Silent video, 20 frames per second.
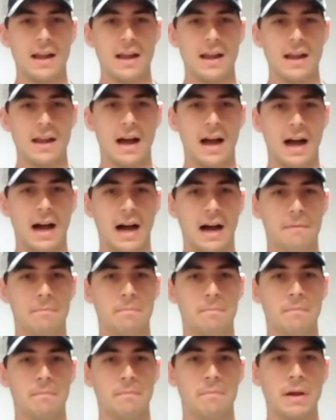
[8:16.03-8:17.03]

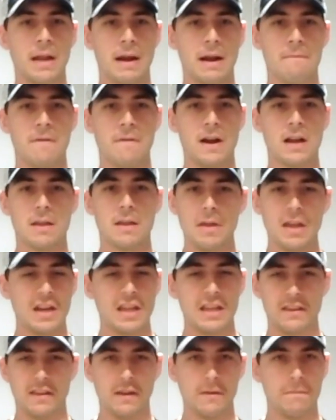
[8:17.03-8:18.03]
But I'm very
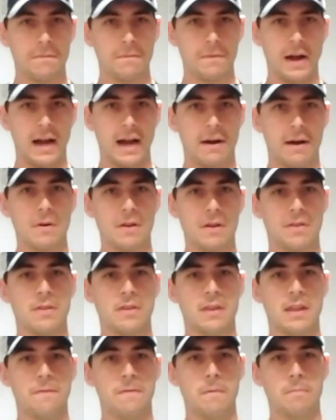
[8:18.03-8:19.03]
communicative with
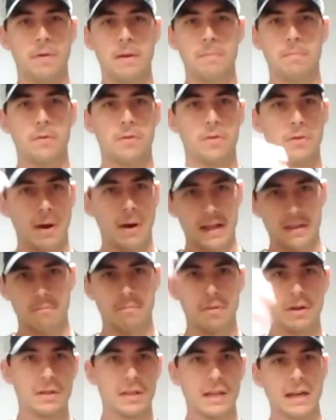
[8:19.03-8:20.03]
different people throughout the
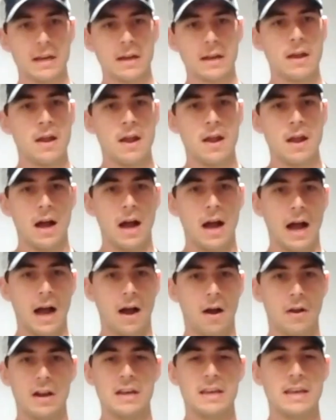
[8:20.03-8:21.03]
building
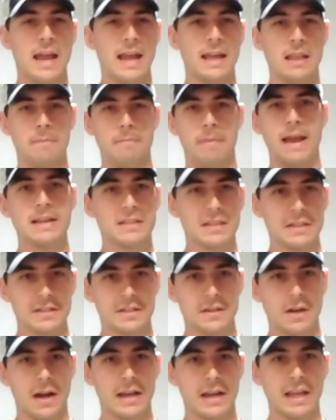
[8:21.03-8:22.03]
on a daily basis.
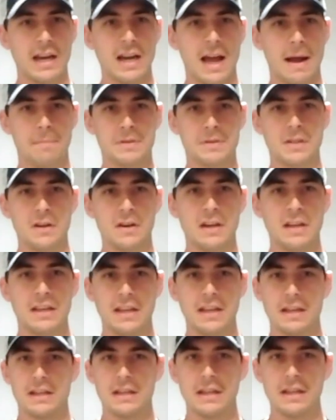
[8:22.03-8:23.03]
So I get an opportunity
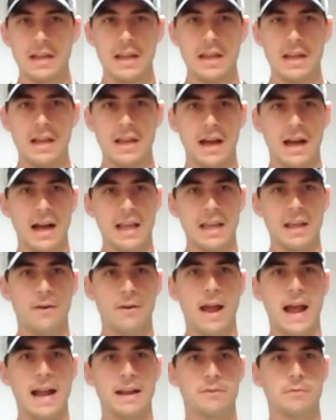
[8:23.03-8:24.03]
to
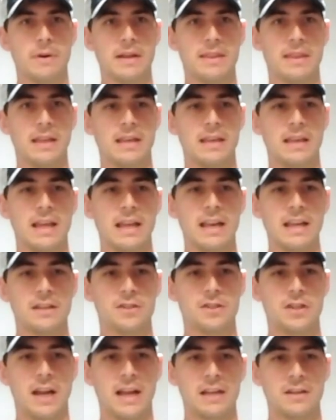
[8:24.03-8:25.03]
interact with and
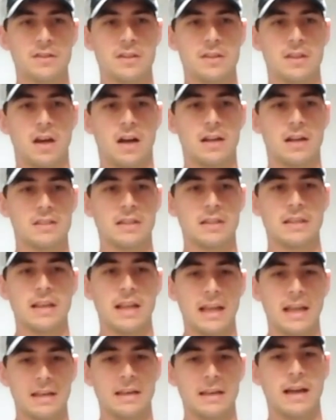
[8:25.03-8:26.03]
exchange thoughts
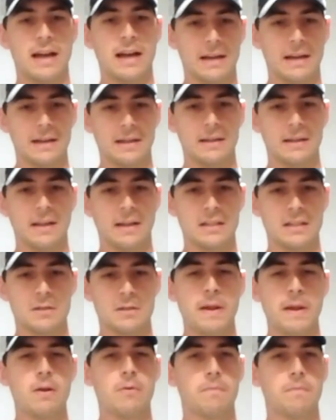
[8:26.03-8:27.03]
and
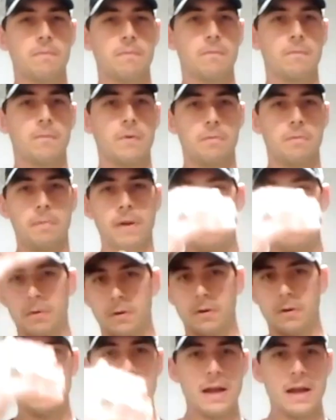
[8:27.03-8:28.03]
speak with people,